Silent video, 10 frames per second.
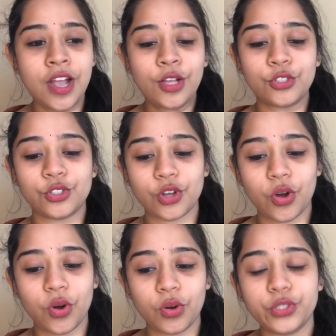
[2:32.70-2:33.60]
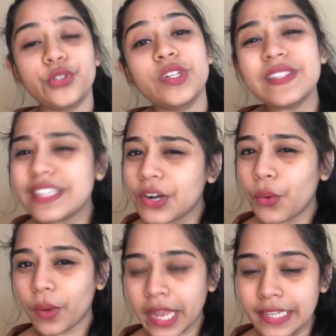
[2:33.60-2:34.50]
So students are
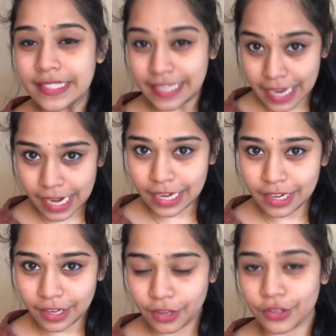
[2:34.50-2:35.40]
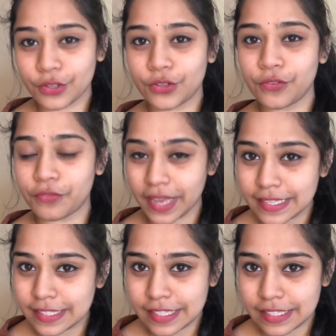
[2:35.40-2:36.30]
quite scared to
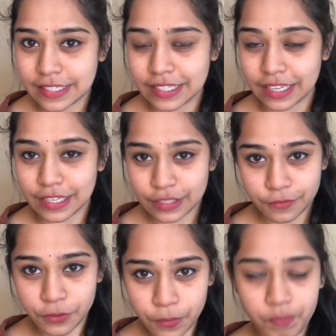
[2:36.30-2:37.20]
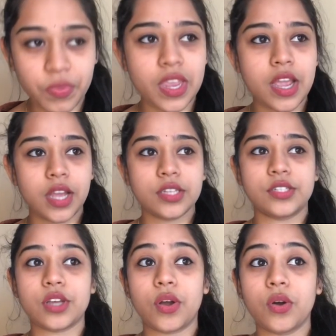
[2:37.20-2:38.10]
face this interview.
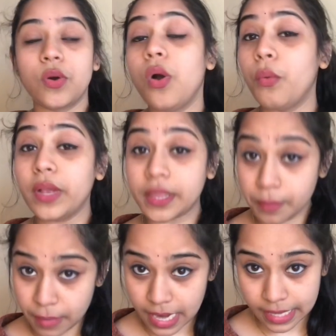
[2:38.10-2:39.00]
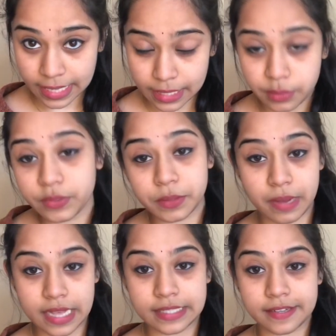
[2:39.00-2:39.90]
So with my help, with
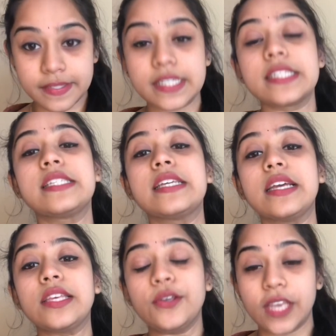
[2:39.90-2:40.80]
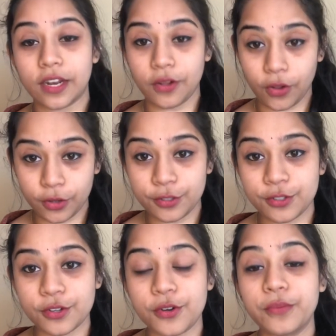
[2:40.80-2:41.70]
my services, you can
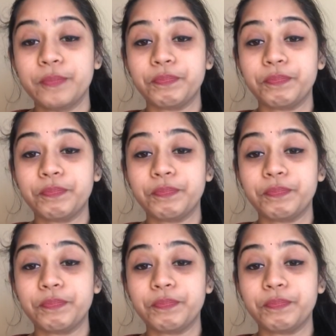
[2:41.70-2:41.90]
also